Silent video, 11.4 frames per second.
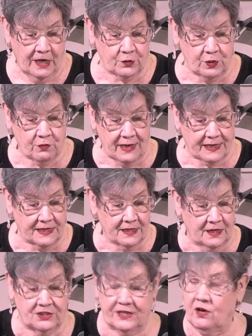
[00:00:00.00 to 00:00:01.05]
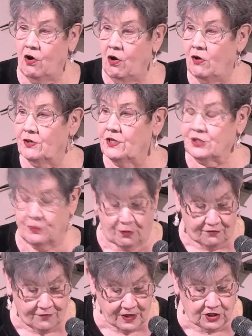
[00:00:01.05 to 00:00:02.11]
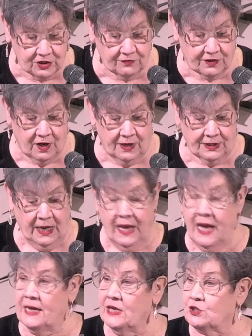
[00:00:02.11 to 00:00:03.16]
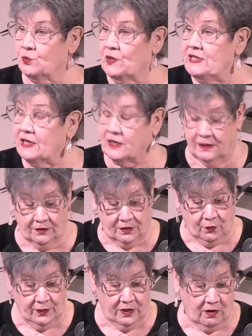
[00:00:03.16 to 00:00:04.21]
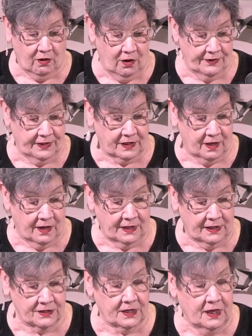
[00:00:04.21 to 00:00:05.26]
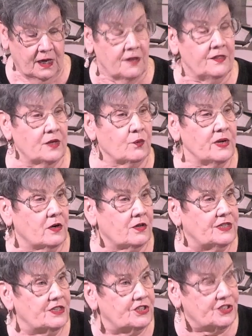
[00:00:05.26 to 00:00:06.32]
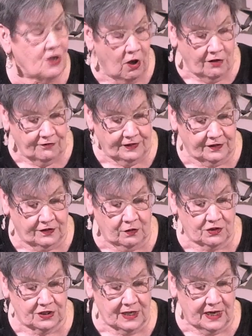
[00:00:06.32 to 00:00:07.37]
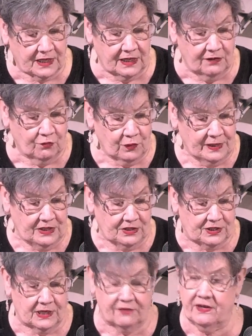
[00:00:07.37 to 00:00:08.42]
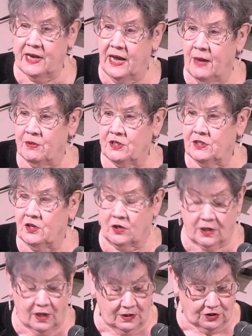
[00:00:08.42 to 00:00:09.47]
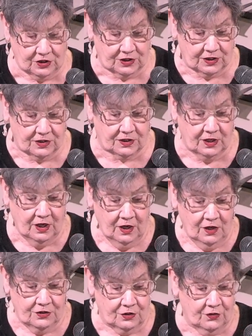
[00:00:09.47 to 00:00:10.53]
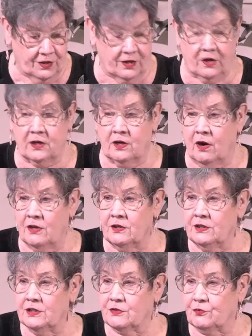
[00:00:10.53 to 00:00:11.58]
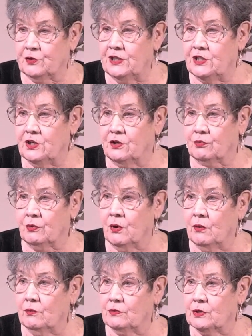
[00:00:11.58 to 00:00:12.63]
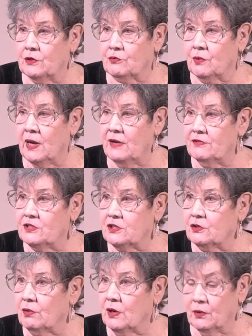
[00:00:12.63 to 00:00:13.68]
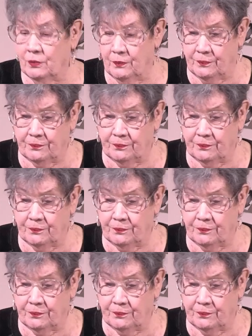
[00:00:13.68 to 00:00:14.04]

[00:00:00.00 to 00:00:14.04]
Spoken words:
As we recognize the allness, the perfection of God, and as we declare that we are all that God is, then we are dissolving those negative weeds that have inhabited our consciousness so that our garden is free to thrive and to grow.